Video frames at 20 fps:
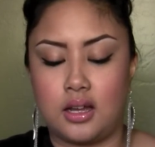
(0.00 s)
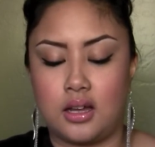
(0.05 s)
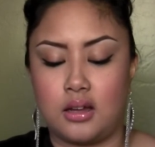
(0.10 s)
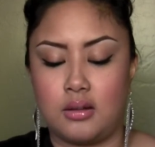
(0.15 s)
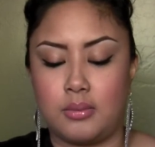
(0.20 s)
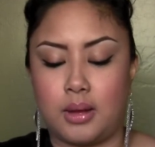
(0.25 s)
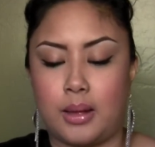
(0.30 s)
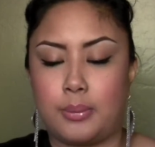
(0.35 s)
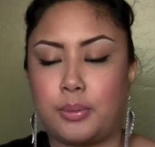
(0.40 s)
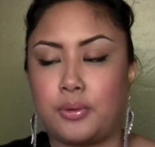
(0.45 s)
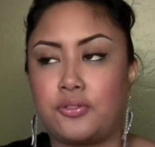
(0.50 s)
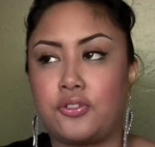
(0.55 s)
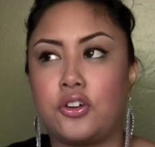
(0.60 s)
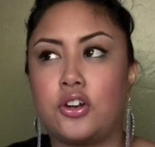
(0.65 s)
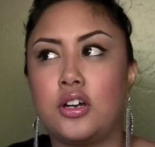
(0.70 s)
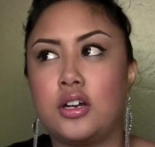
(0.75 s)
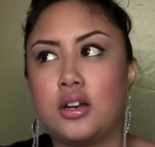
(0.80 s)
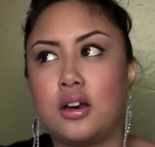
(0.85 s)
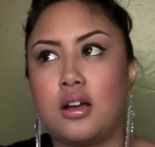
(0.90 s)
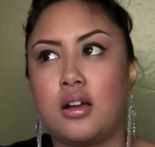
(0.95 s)
I
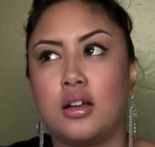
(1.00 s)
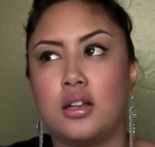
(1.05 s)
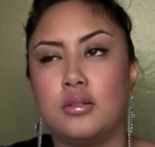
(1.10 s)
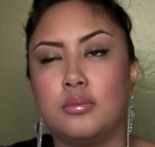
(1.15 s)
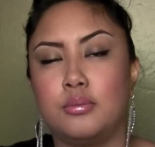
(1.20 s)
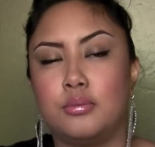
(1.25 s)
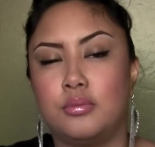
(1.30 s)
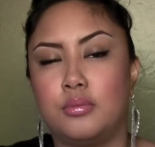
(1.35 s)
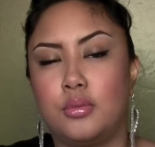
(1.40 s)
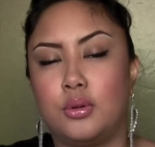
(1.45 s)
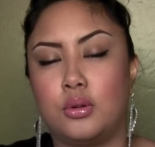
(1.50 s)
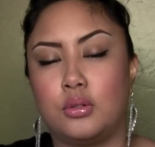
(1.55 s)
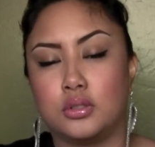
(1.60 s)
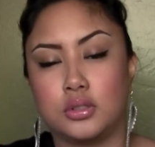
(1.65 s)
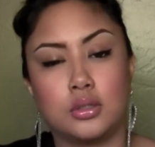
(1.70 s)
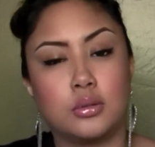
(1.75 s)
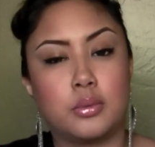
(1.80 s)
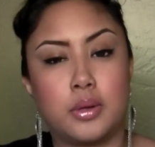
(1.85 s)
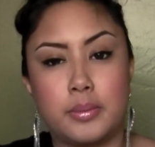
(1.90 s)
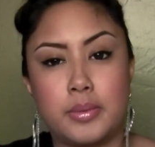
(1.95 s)
prefer it on
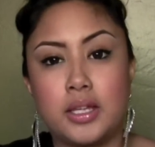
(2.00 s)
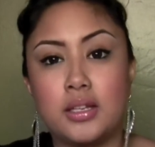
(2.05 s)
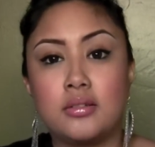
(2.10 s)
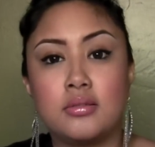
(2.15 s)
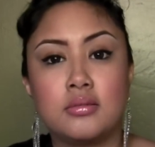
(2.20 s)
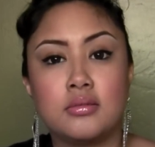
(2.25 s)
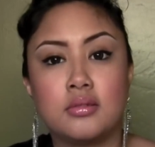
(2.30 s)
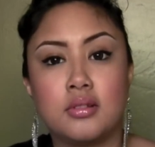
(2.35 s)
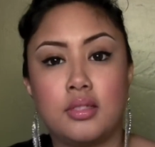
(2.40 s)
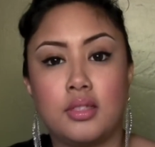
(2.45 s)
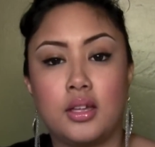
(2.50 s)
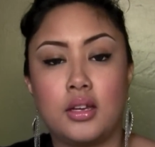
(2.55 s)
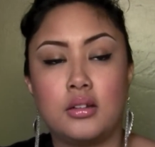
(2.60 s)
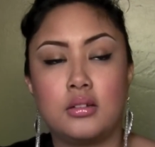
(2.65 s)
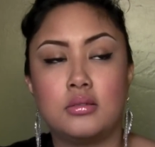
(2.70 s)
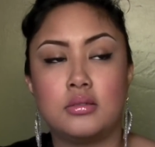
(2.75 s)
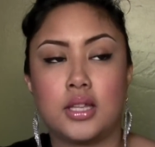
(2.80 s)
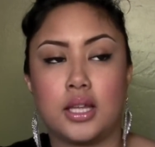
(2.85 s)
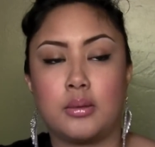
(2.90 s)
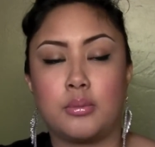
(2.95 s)
older women
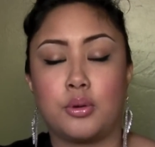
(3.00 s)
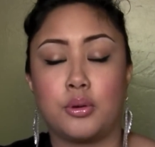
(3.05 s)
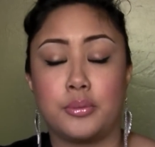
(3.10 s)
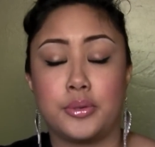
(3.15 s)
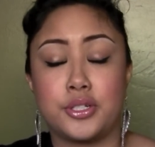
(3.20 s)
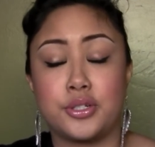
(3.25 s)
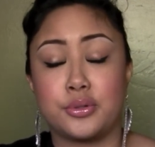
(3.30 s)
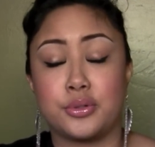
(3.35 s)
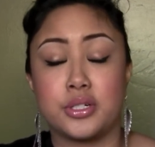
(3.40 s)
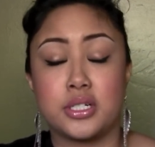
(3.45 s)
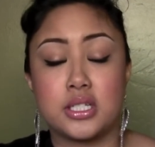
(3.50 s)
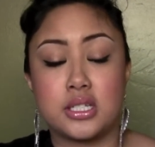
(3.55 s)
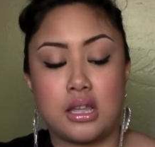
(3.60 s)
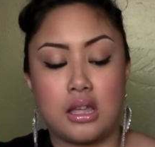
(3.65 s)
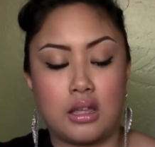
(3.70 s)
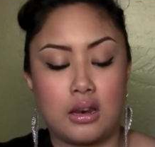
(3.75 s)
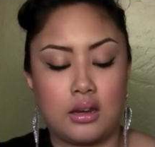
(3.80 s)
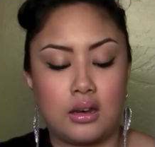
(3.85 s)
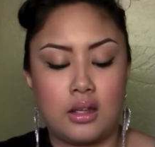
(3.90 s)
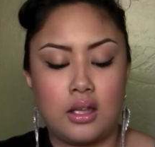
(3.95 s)
though, like more mature
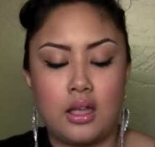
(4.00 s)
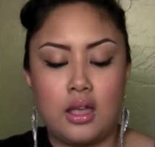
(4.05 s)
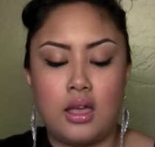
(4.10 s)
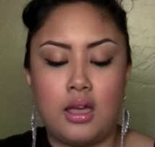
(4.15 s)
skin,